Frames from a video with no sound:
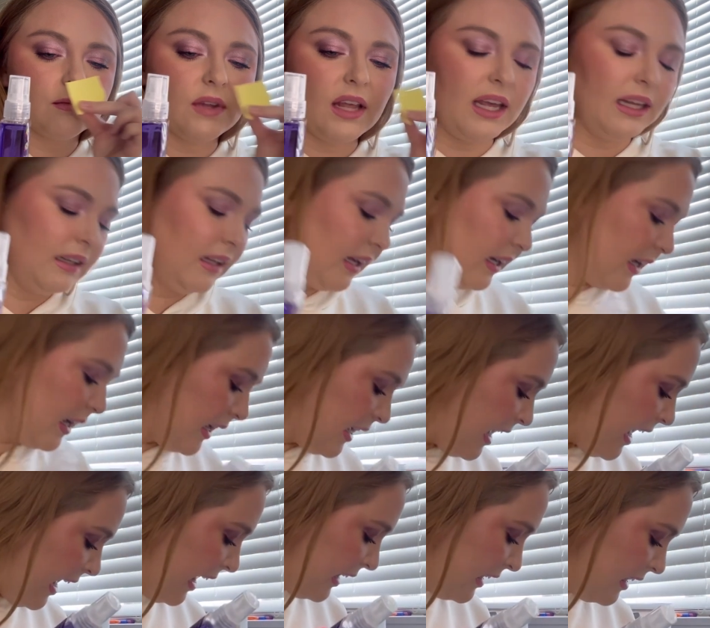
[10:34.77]
And like a
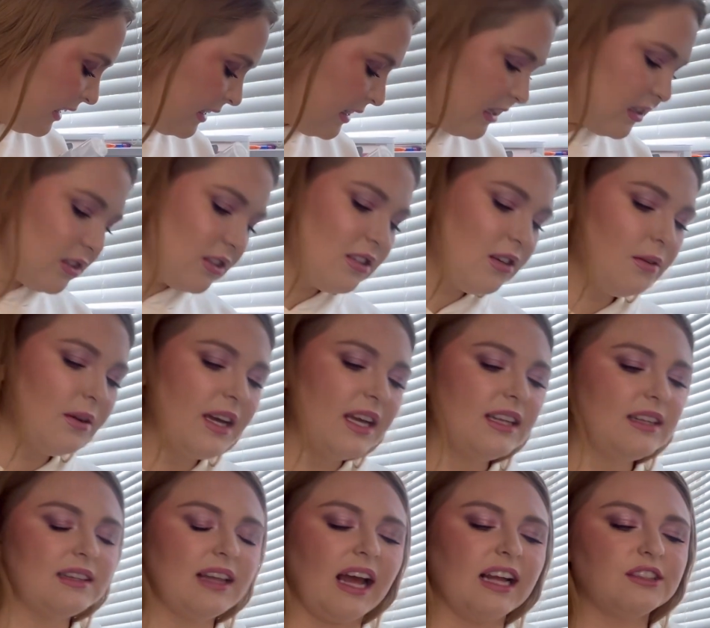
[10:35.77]
candiness to
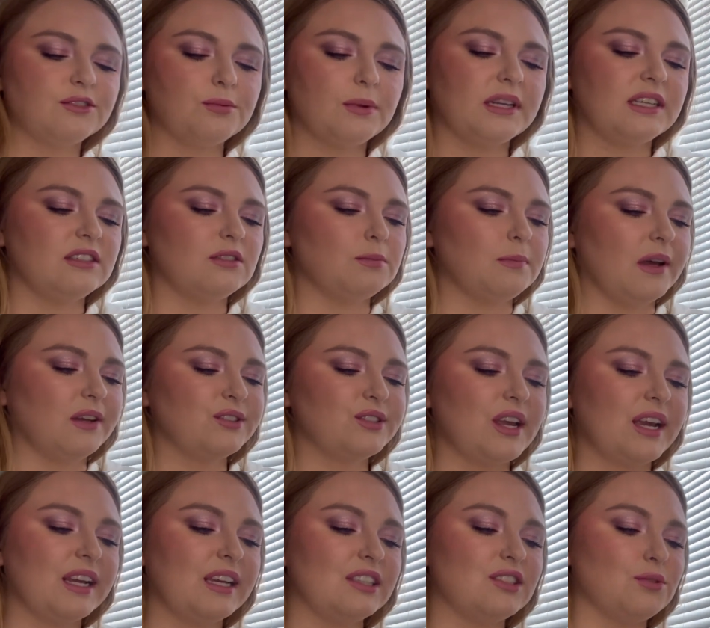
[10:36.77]
it. That's what it smells
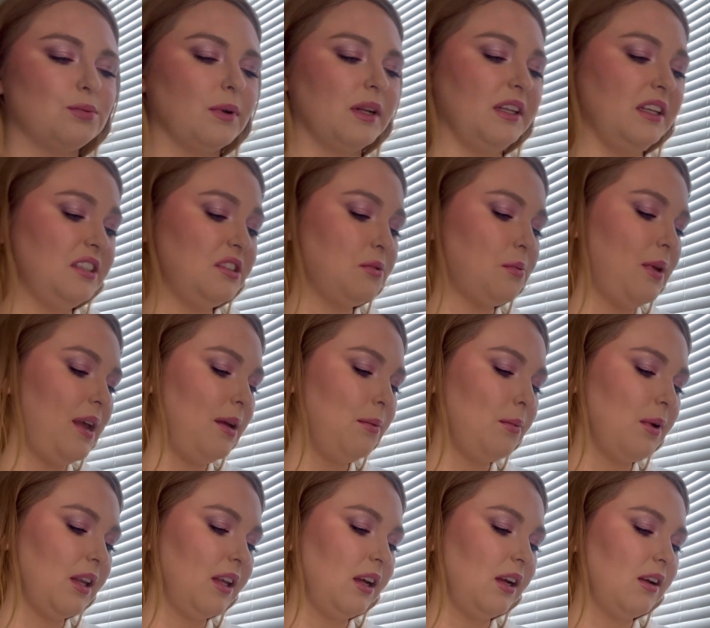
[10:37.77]
like. It's really sweet,
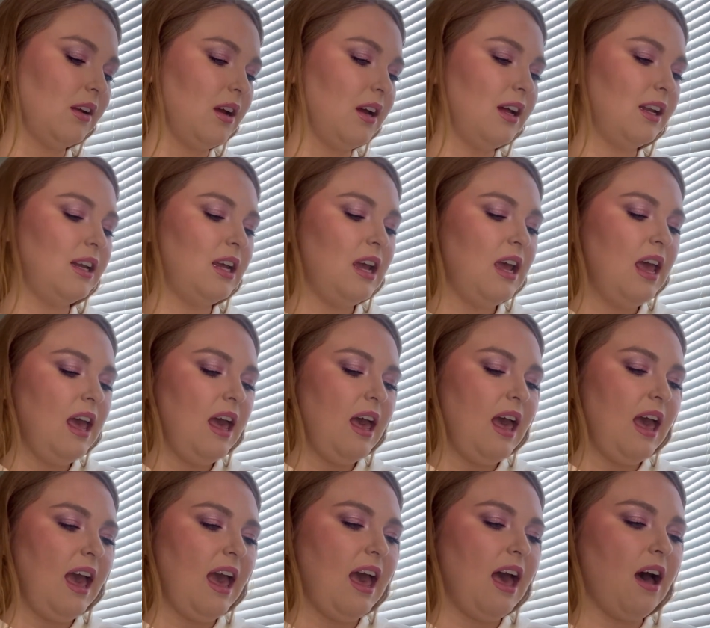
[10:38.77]
really good.
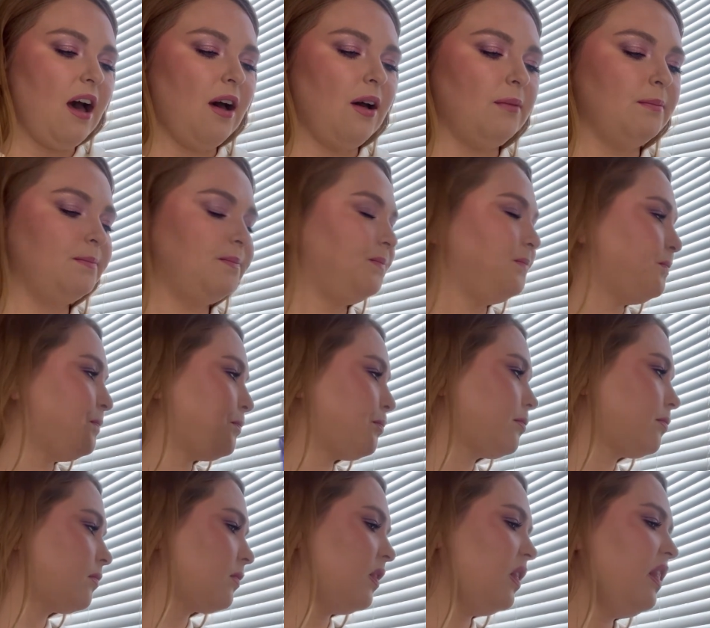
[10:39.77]
So
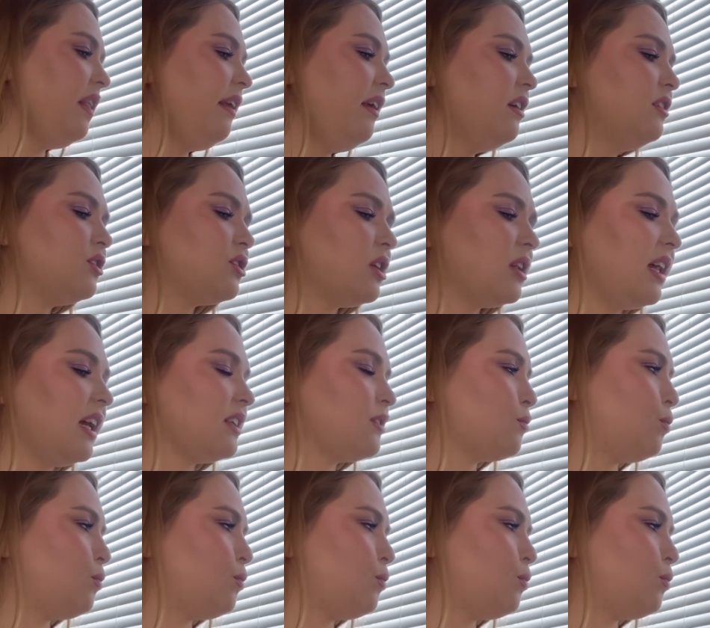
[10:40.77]
that's